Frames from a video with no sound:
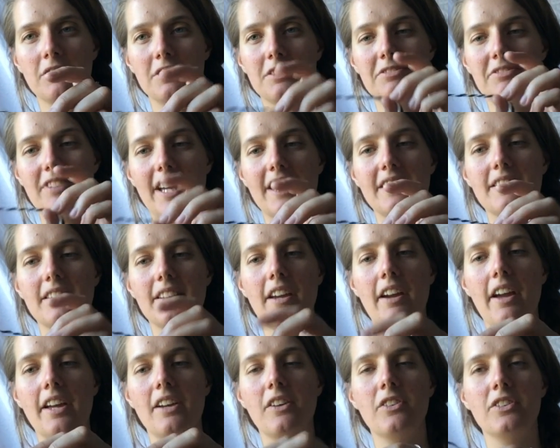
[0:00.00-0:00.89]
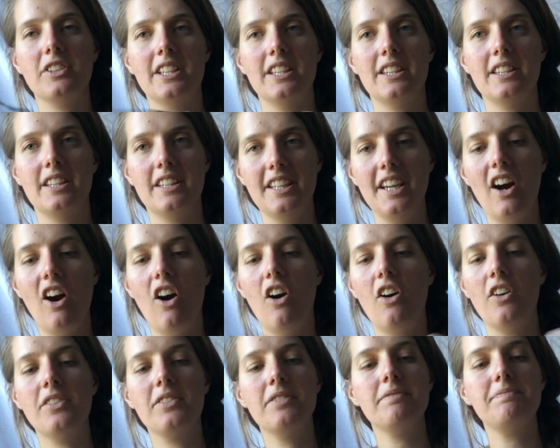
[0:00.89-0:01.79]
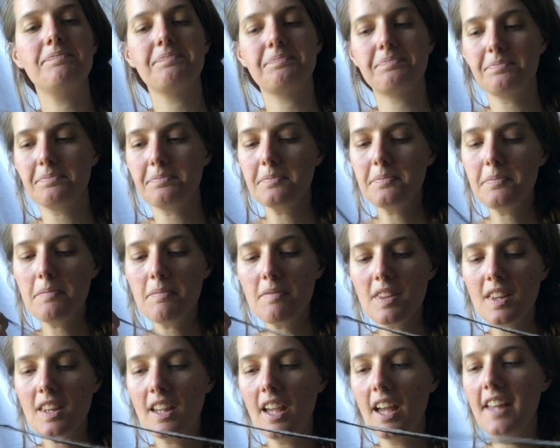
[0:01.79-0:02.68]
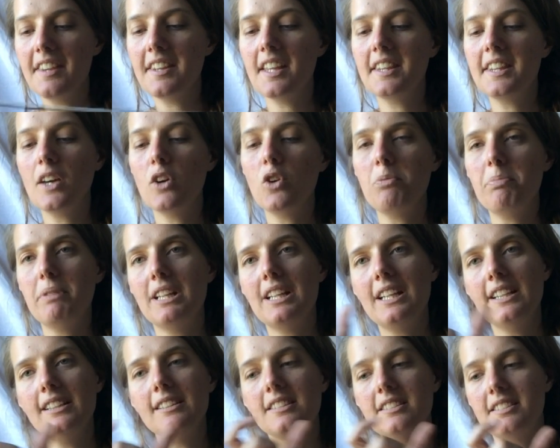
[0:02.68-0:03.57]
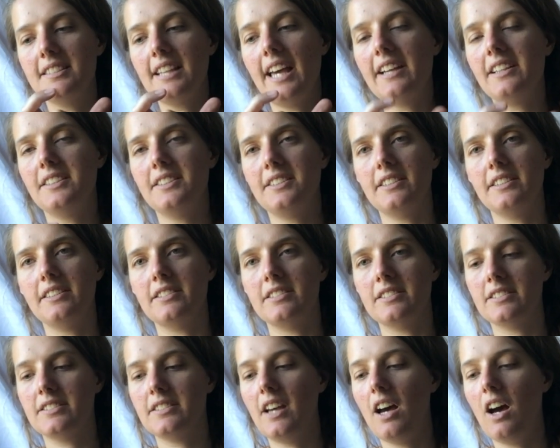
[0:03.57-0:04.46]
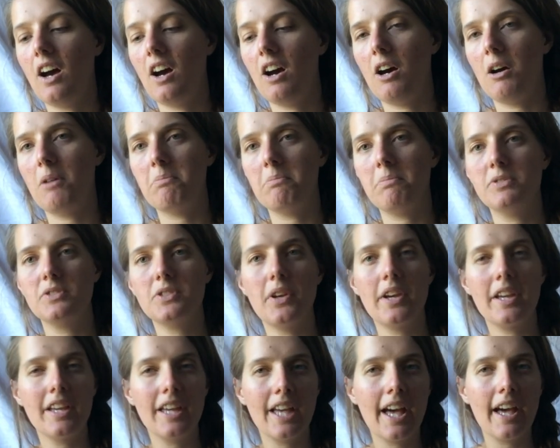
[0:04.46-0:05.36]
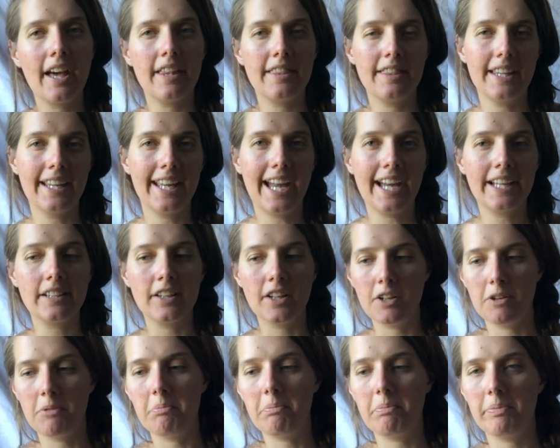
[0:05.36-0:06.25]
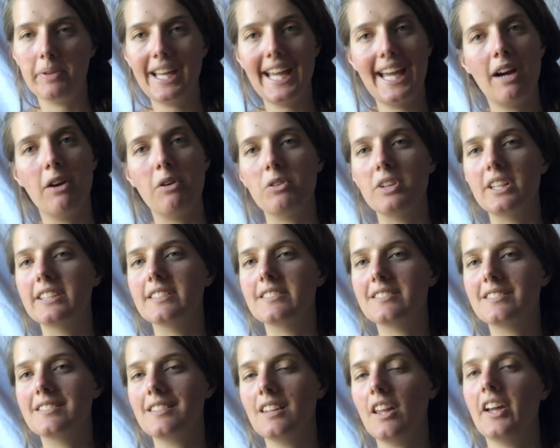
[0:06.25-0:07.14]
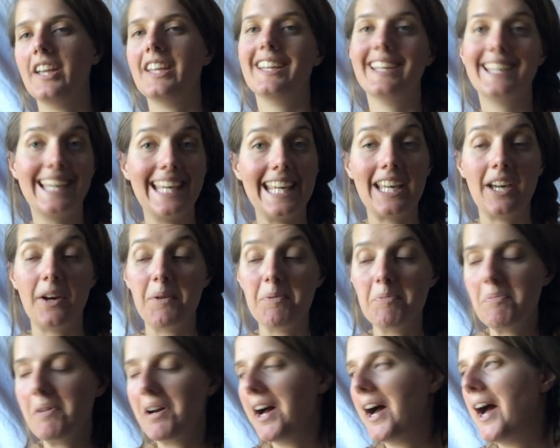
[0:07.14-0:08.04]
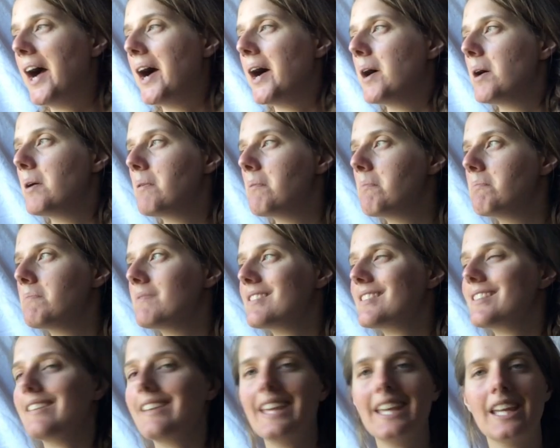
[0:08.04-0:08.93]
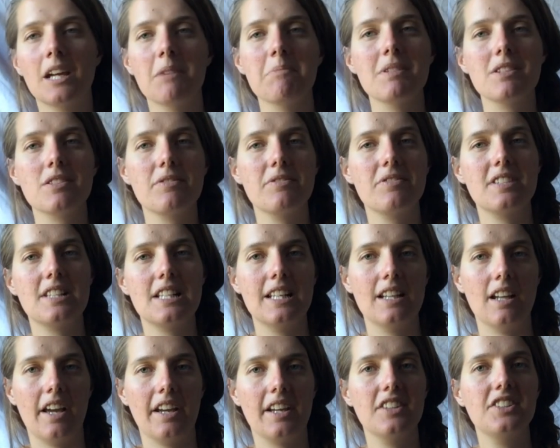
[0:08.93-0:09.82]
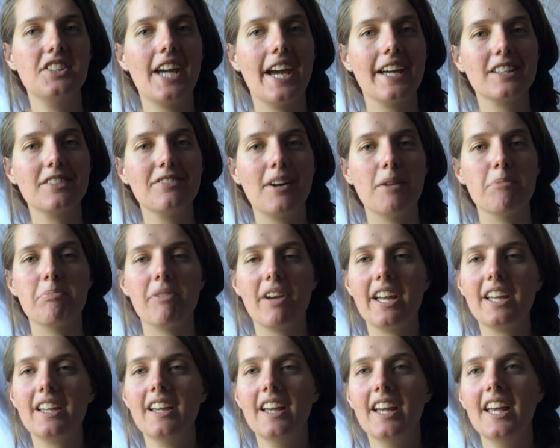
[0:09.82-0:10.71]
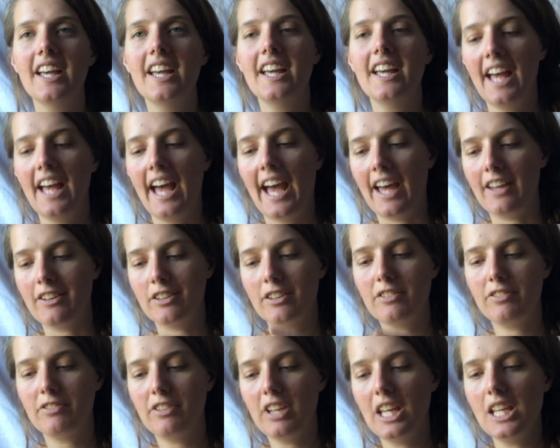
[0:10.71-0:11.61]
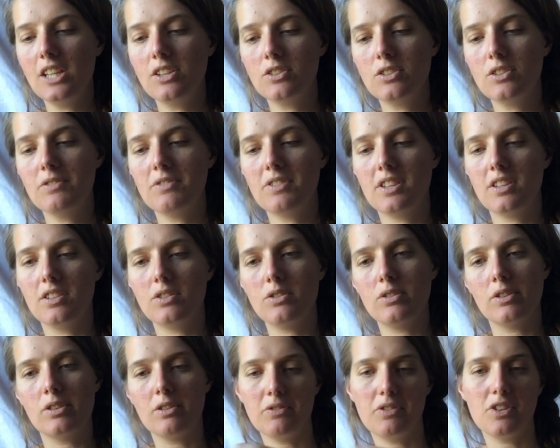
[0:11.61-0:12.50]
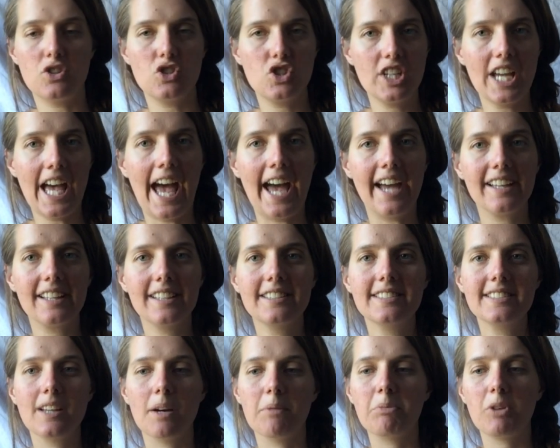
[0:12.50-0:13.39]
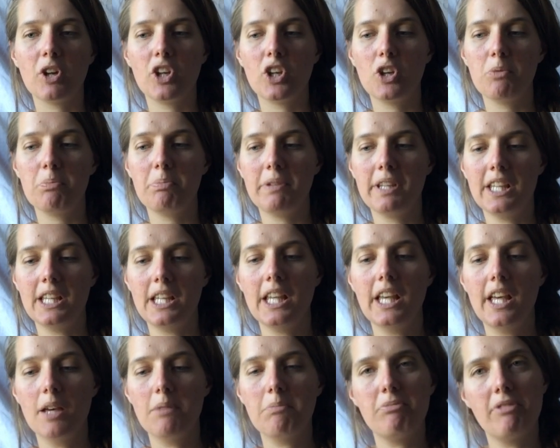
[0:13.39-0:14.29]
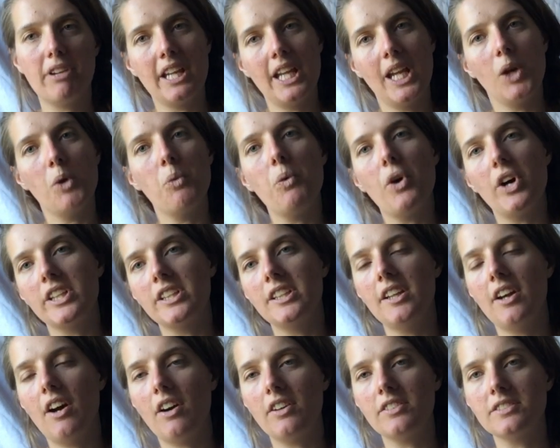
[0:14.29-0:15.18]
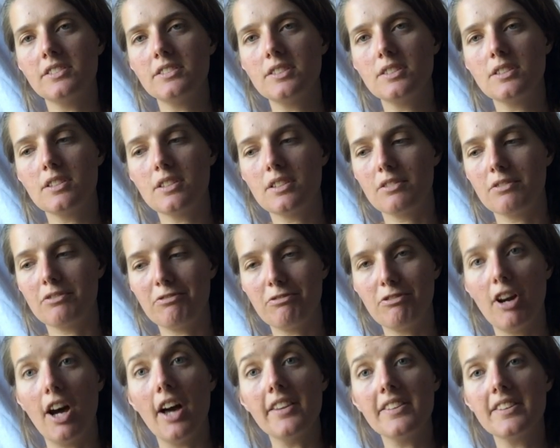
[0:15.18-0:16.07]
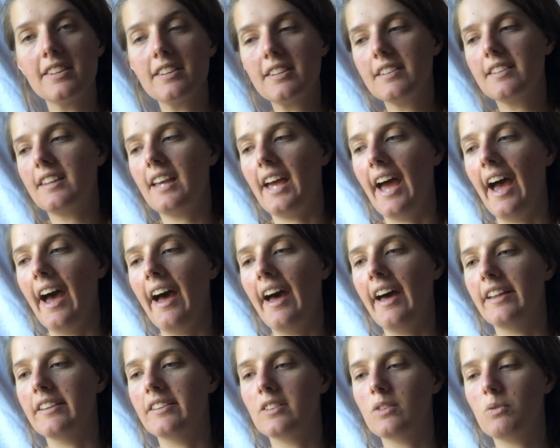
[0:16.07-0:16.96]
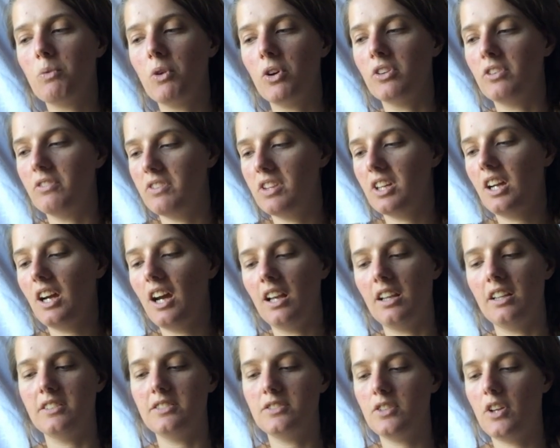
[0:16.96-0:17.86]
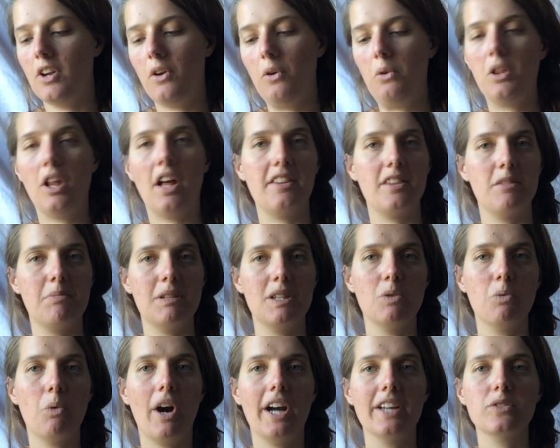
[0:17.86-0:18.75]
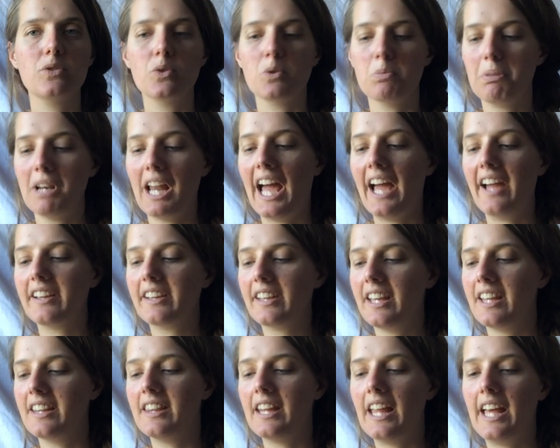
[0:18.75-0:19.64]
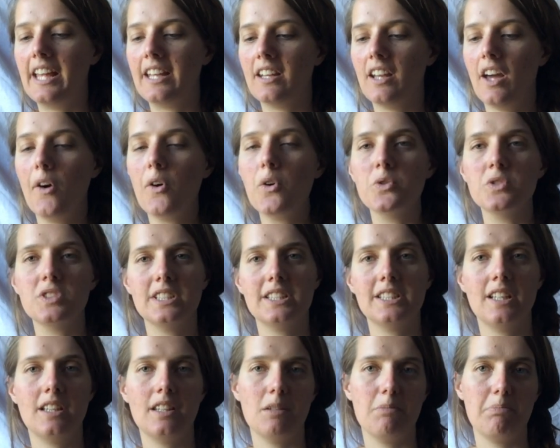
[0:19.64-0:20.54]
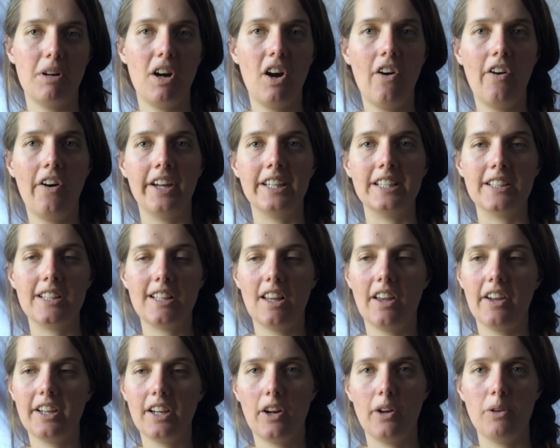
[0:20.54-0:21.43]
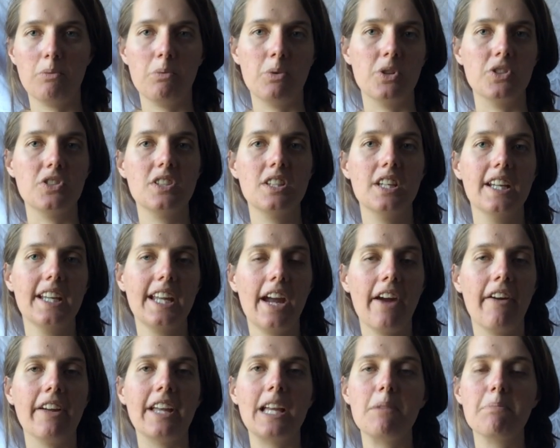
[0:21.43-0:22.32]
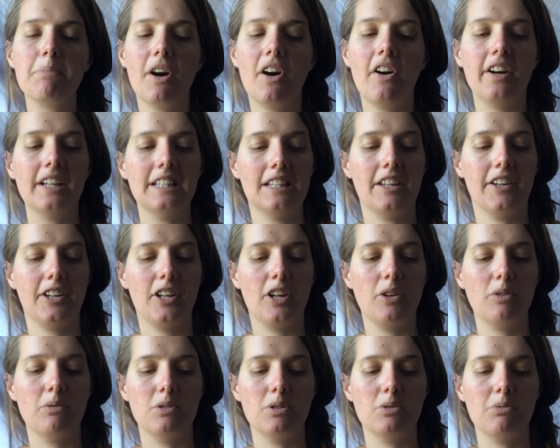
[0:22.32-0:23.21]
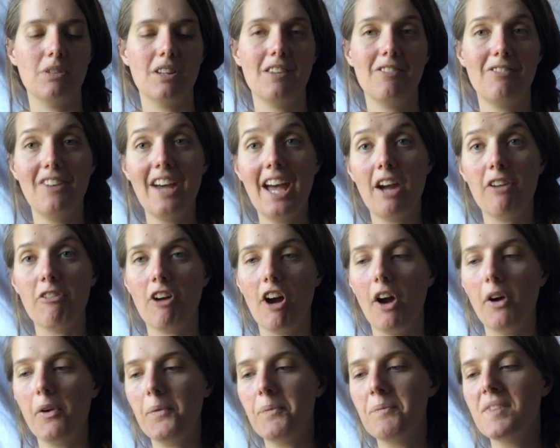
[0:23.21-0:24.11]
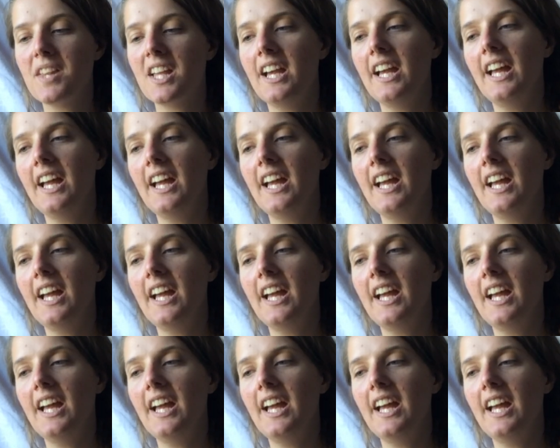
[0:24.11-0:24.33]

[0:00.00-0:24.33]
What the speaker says: effect going on in the yarn, and then there will be little sections. So the gingham cowl is like gingham, so gingham is obviously like a checked fabric, and for each of the sort of the checks I'm going to be bringing one yarn to the front and one of the colours, so it'll either be the white or the black, and then holding the other behind, like I would carrying it behind like I would with Fair Isle.